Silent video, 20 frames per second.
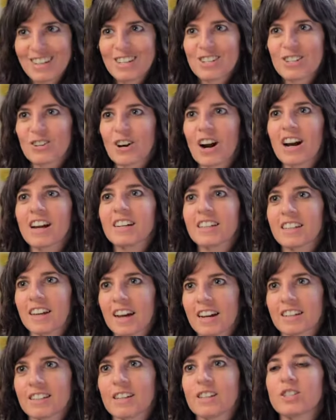Try
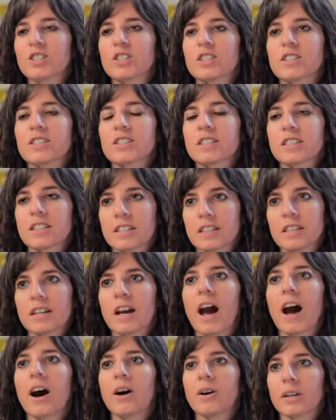again, and just see
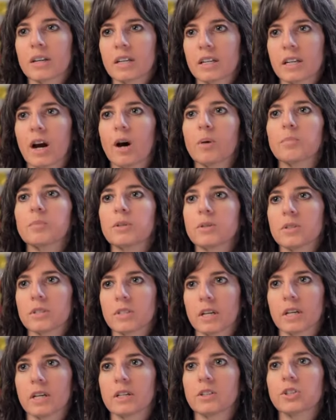how it can help you
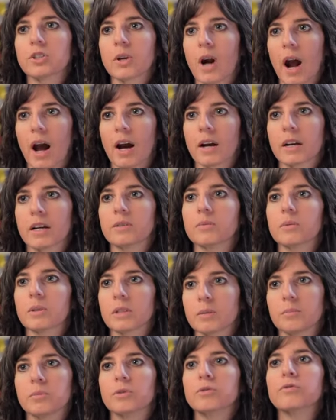stay on track and
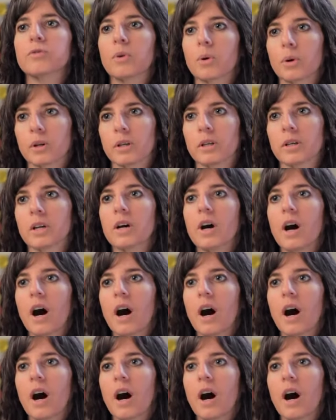really move forward